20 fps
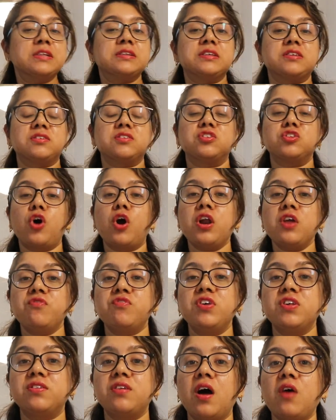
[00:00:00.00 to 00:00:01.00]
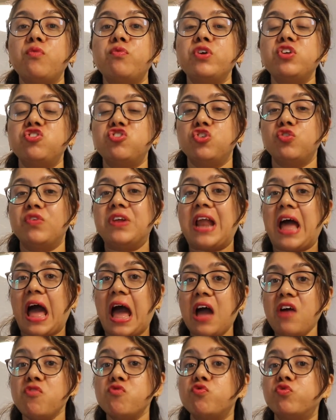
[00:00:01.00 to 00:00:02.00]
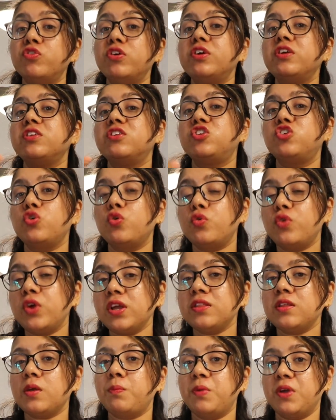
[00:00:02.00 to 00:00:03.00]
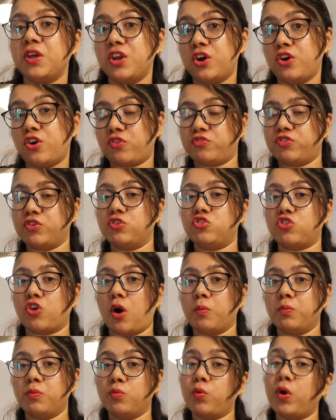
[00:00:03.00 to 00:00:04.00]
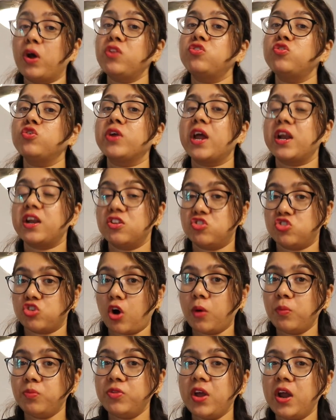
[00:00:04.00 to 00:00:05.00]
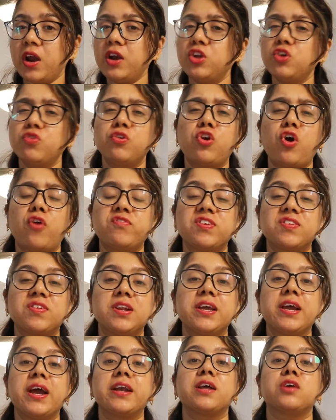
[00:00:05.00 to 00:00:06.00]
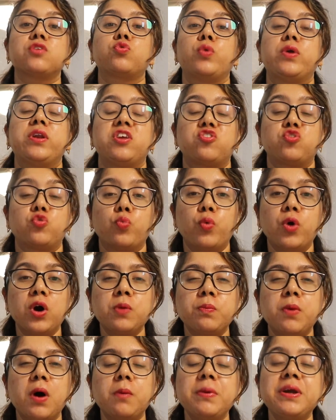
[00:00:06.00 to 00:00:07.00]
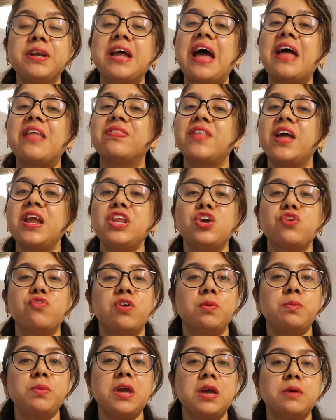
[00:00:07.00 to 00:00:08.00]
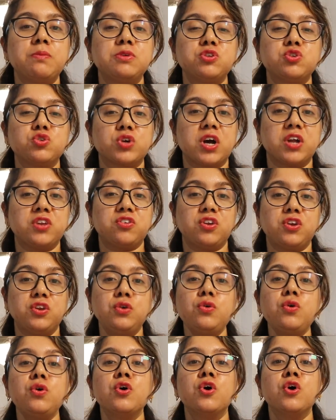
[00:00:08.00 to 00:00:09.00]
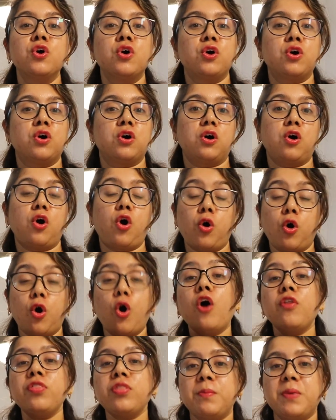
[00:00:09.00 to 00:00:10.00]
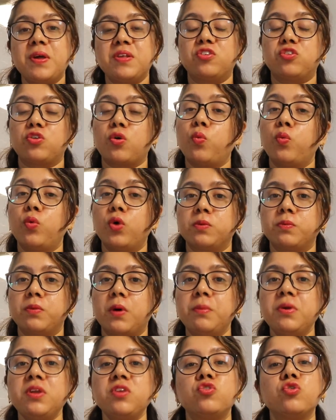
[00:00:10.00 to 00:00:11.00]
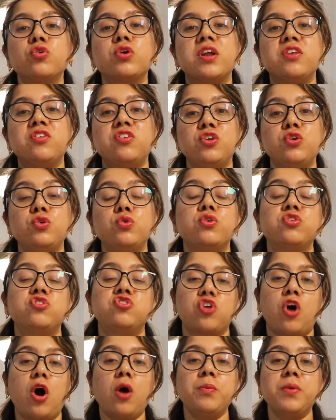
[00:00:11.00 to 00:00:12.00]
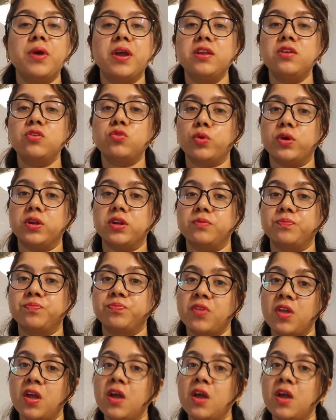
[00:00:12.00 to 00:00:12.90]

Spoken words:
This is not a visa which you will have during the period of your job. Once you get a job there, you will obviously get a Swedish work permit and then you will be able to continue on the basis of work permit to continue your job in Sweden.